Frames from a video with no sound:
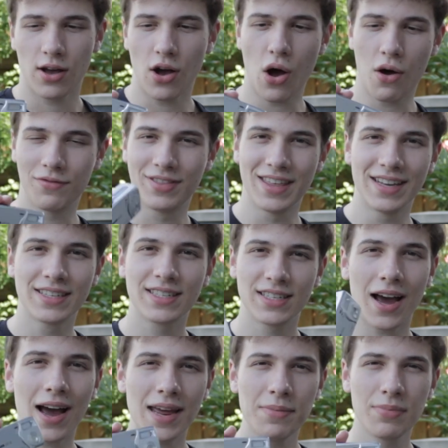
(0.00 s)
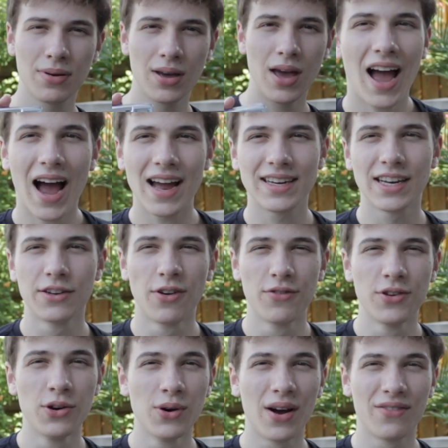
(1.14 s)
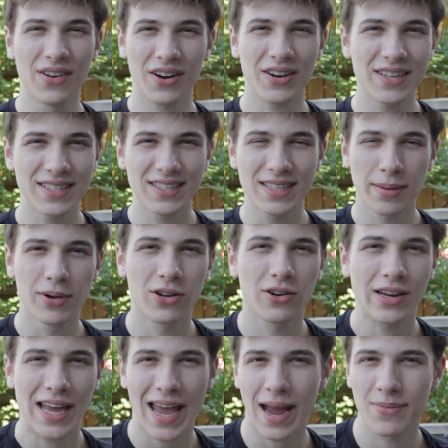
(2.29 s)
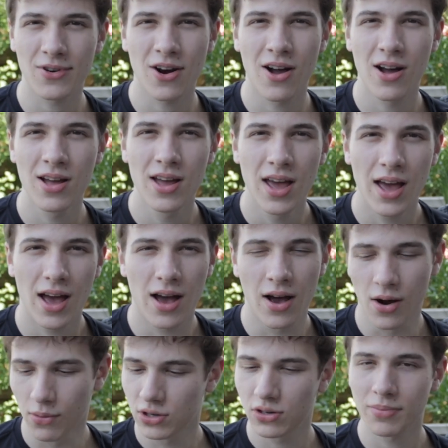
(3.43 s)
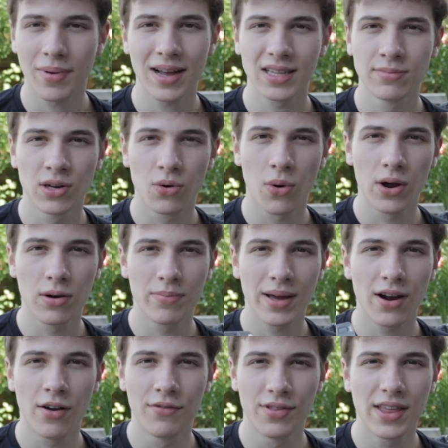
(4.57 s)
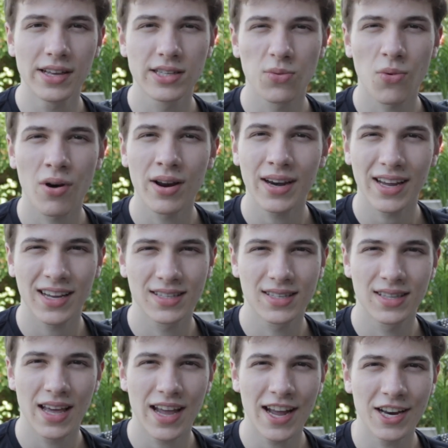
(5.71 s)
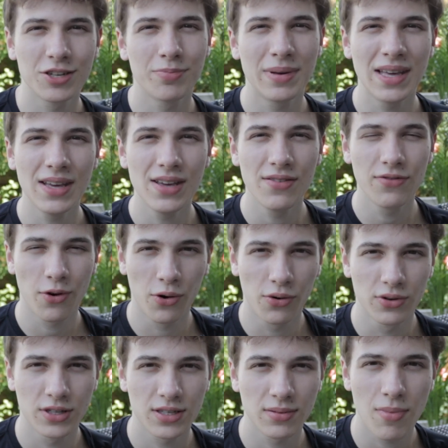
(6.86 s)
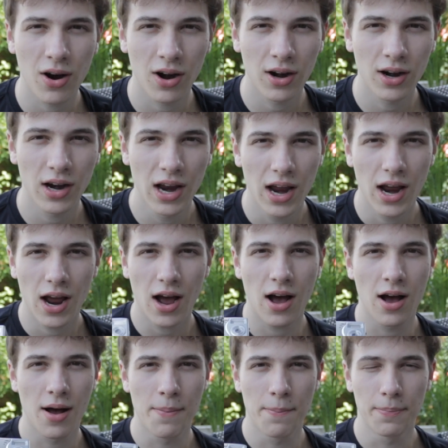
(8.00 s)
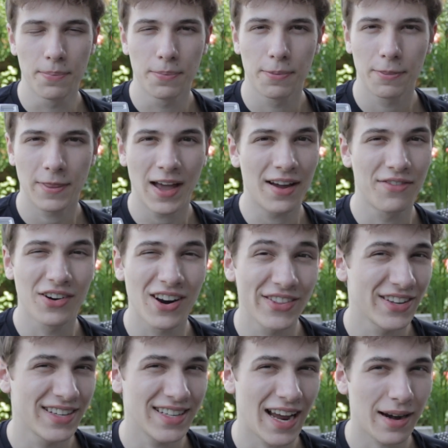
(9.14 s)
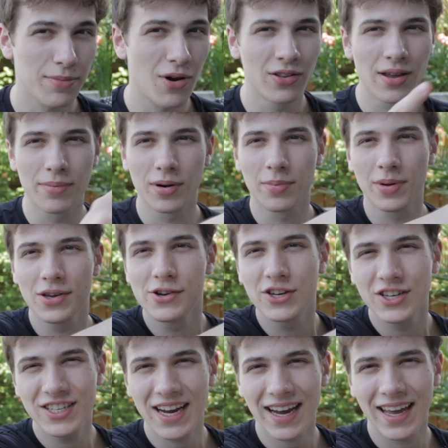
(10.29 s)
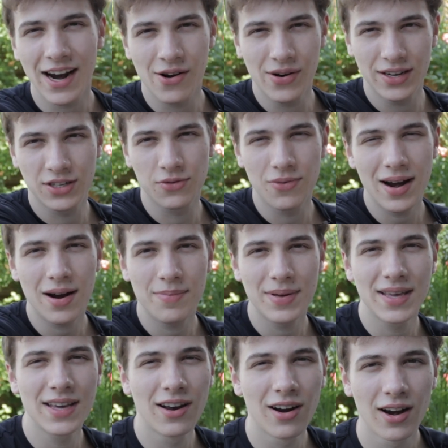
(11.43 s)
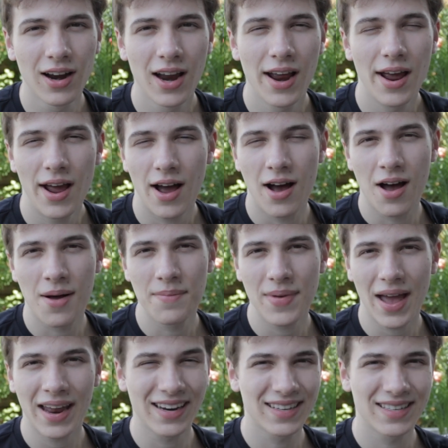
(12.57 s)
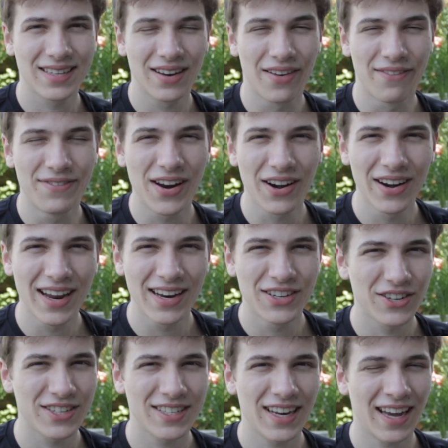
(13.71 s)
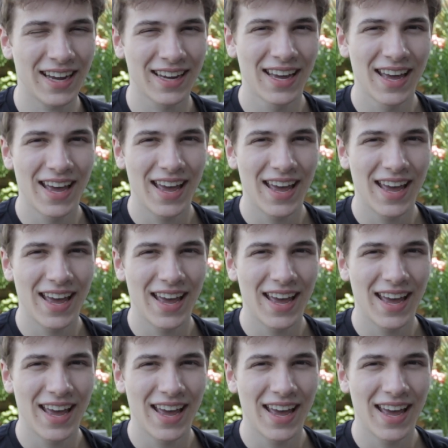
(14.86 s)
of this type. I did review a very similar camera, which reminds me quite a bit of this one. It's the HP Photo Smart. I forgot the exact model number, but you should check it out. It's right up here. And it's very interesting